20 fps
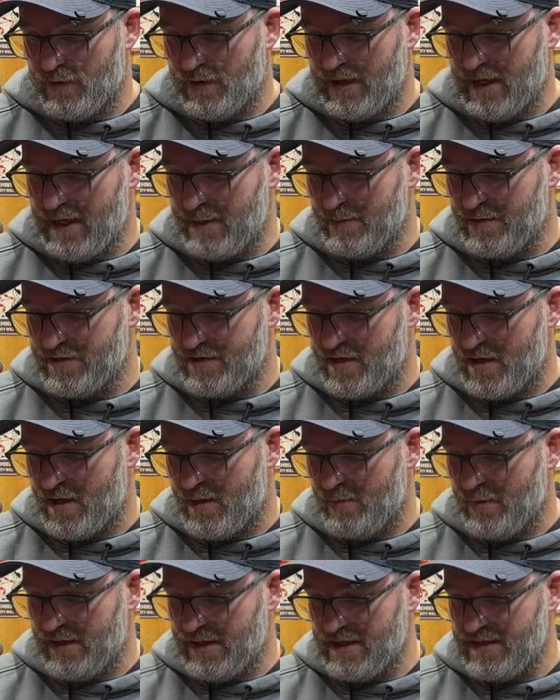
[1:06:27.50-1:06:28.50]
on
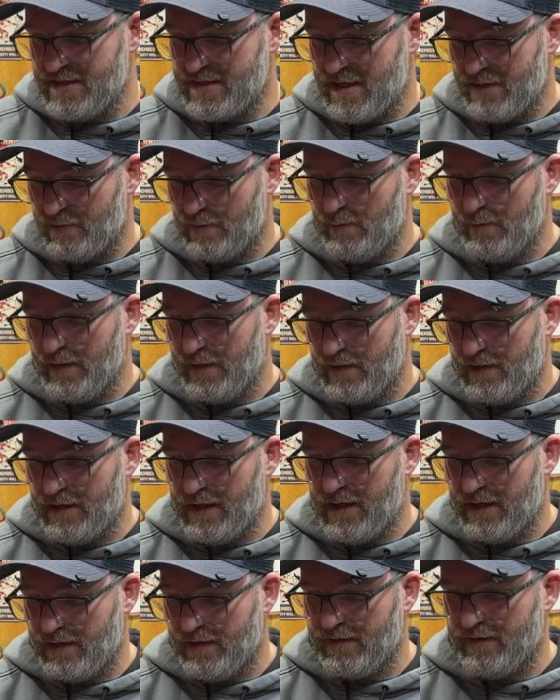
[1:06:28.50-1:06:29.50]
Amazon, but he's never been on
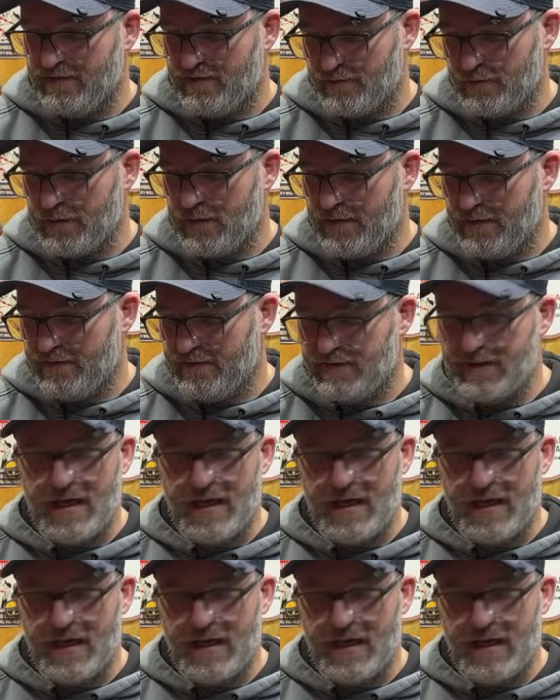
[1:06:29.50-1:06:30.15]
AliExpress.